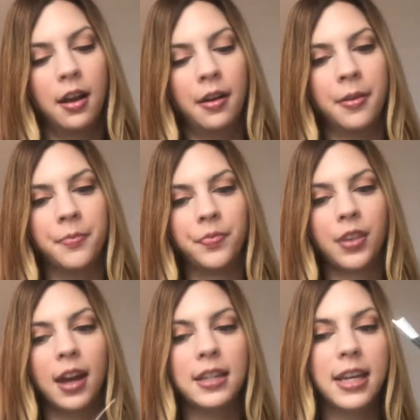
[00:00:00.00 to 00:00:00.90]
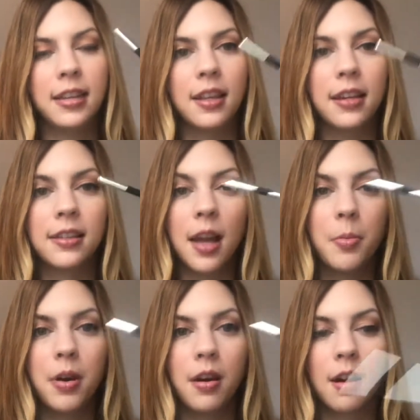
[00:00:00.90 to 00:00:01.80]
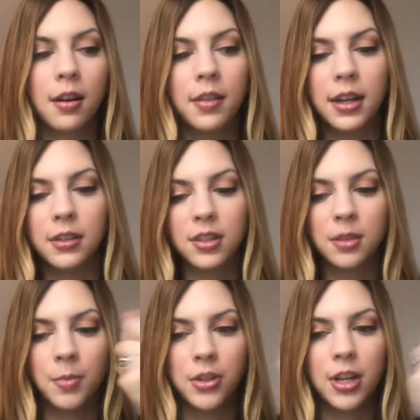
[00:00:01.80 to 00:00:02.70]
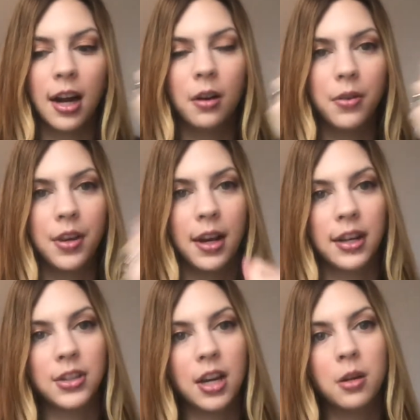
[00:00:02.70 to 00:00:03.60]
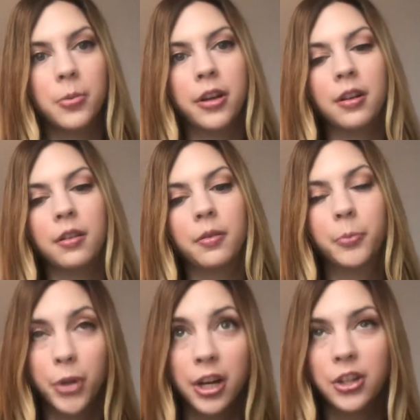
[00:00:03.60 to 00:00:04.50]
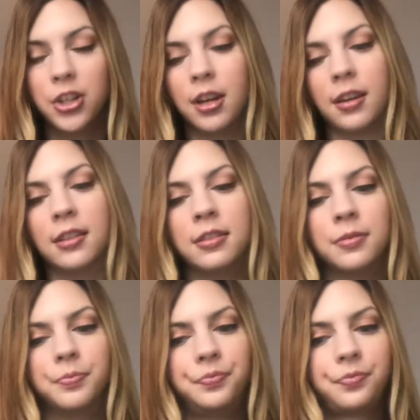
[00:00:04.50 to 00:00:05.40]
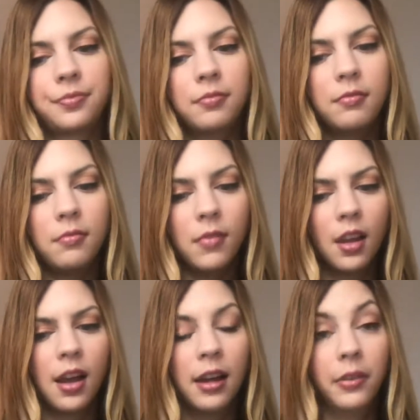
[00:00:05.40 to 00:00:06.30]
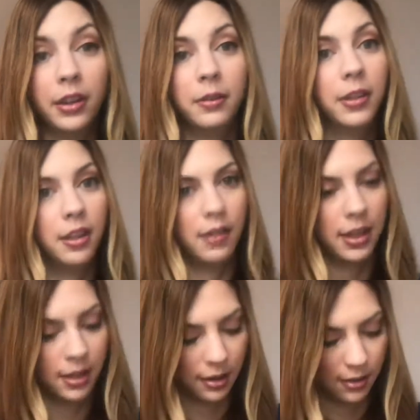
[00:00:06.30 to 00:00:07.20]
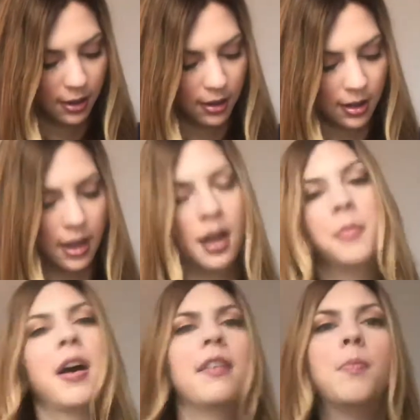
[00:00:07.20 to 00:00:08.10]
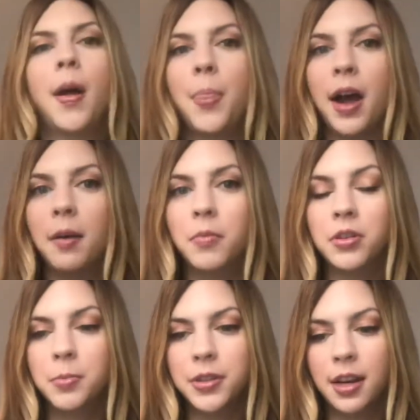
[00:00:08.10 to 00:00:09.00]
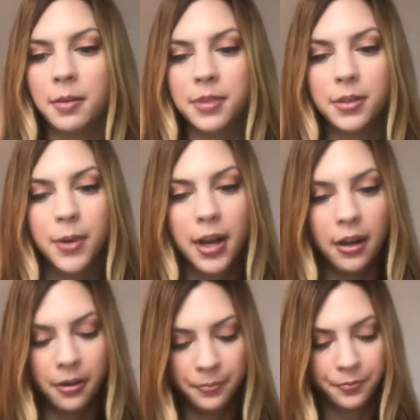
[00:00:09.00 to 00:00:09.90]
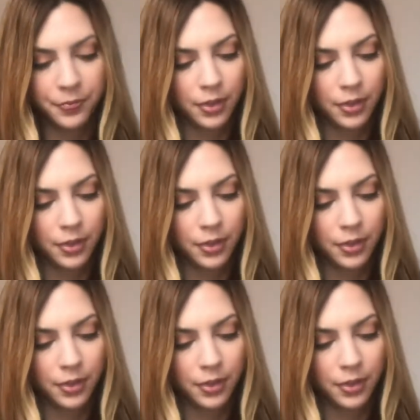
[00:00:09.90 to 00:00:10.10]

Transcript: I take this, I put it on, and then I just smudge it out with an eyeshadow brush, and I really, really like it. I've bought that multiple times as well.